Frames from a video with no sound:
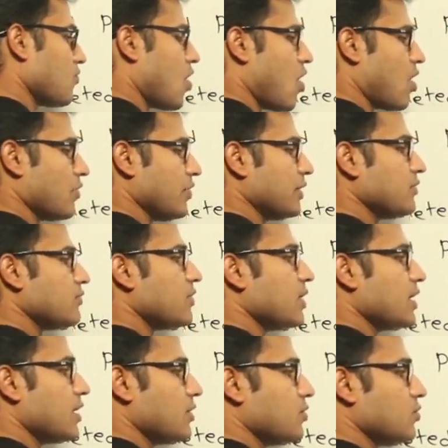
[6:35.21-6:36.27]
on the
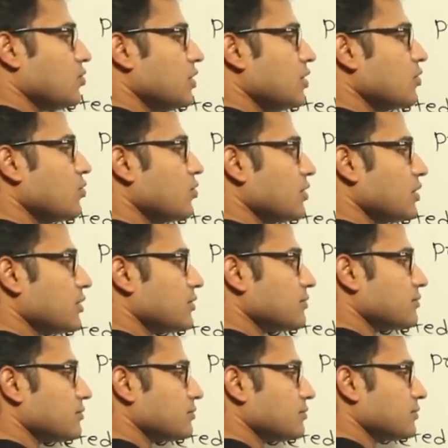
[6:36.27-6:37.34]
way to the root,
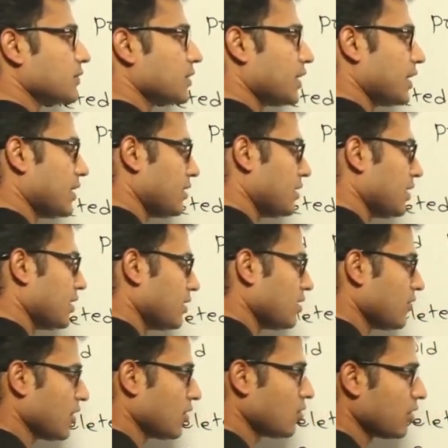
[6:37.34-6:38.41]
right?
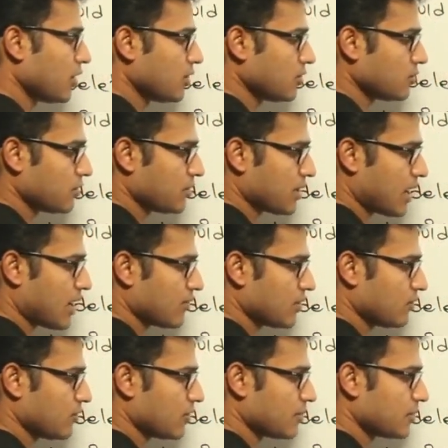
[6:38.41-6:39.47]
If you are going to
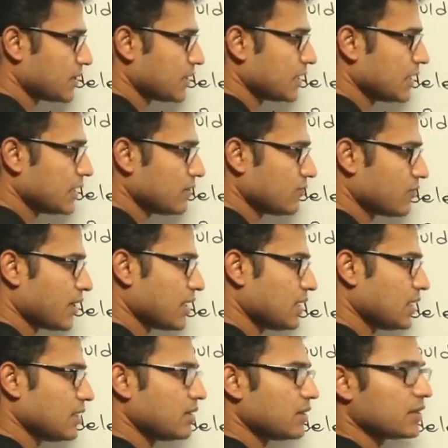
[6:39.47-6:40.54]
travel from the leaf
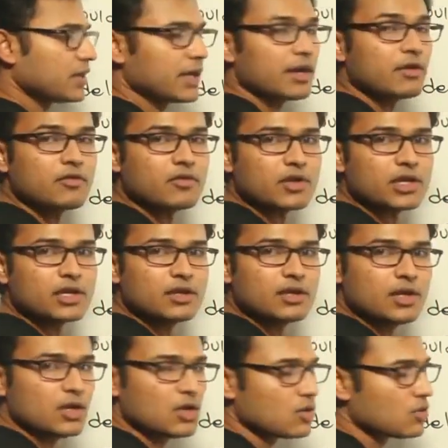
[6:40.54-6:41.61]
containing the entry
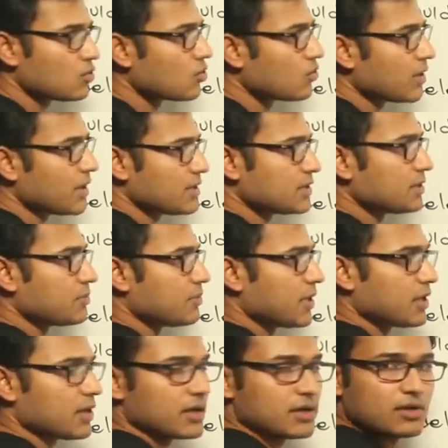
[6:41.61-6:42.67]
towards the
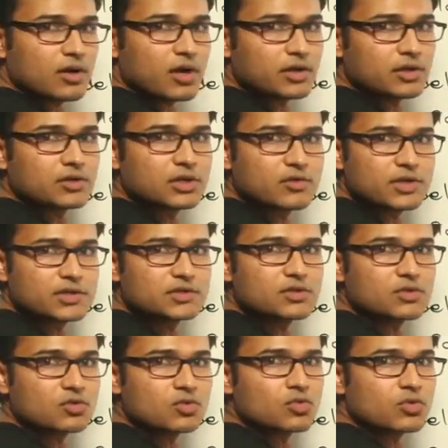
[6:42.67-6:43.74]
parent or towards
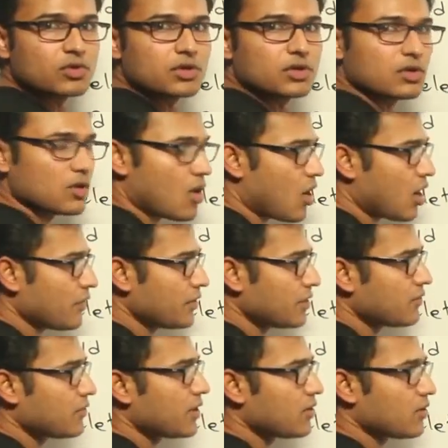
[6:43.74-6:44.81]
the root, on
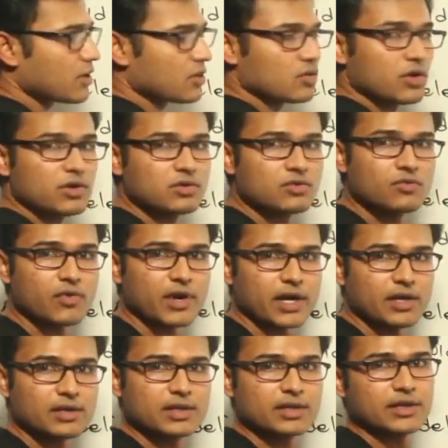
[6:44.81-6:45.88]
the way you are going to
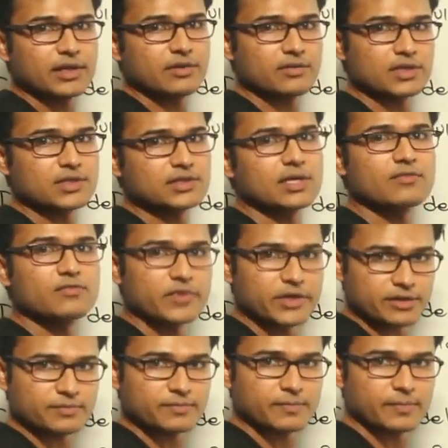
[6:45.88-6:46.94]
find that entry
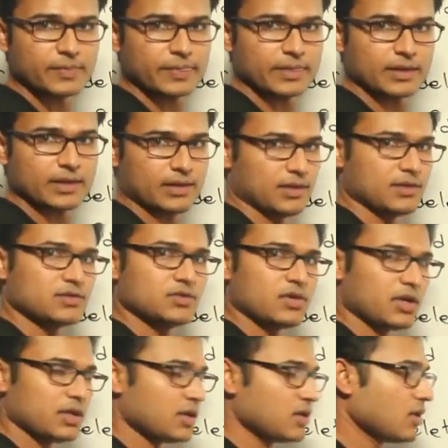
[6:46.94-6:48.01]
somewhere. It is
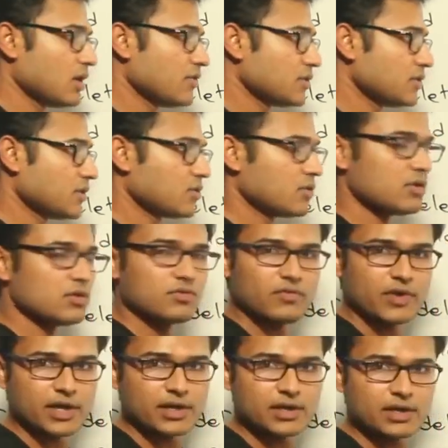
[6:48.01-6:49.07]
not that always you are going to
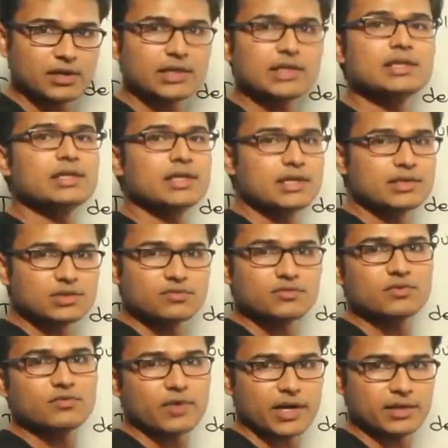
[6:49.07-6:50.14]
find it. In case if
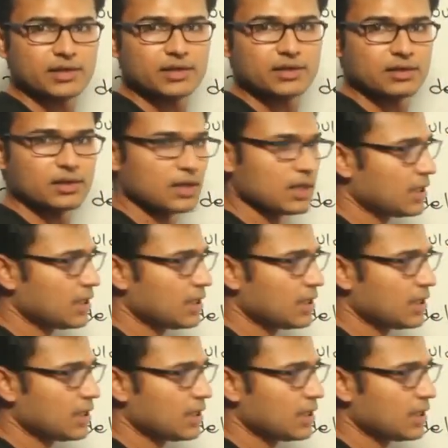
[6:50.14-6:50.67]
you find it,